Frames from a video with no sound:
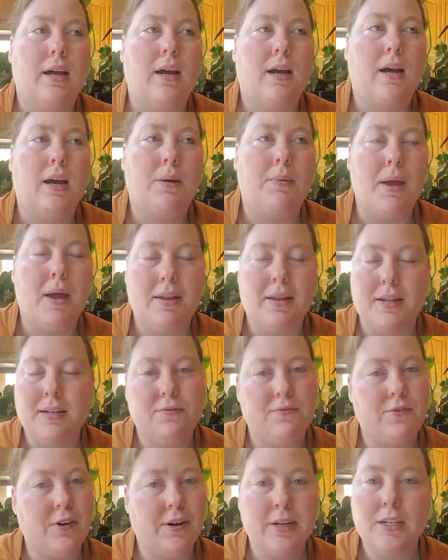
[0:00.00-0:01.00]
and it's
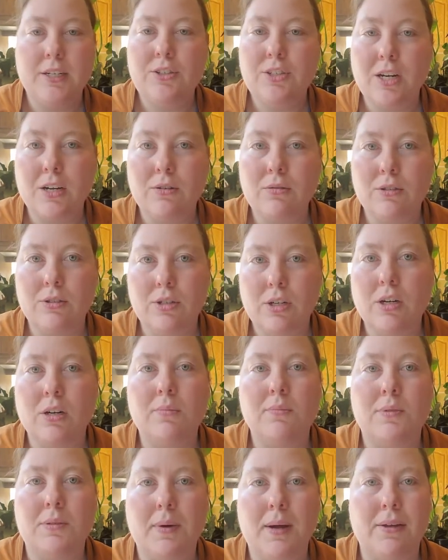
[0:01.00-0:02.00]
very general
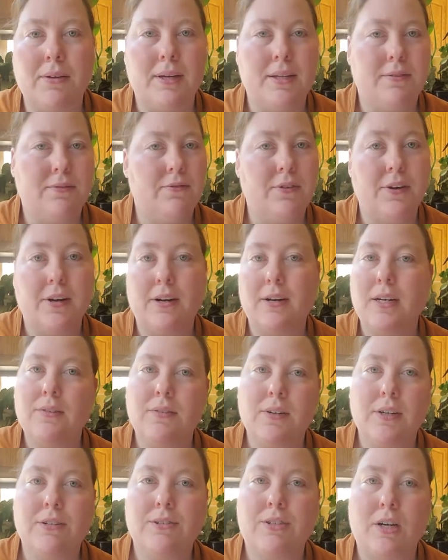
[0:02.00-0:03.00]
terms, by the way, very,
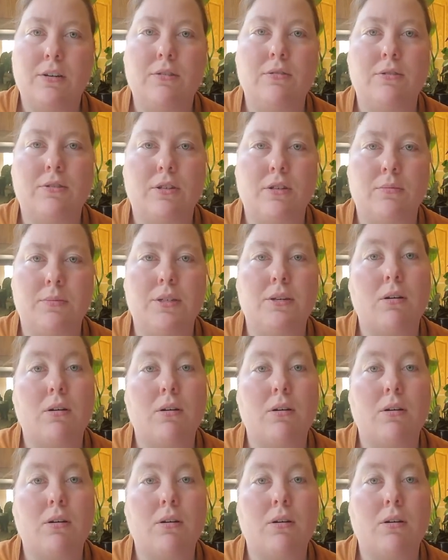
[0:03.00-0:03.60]
very general terms.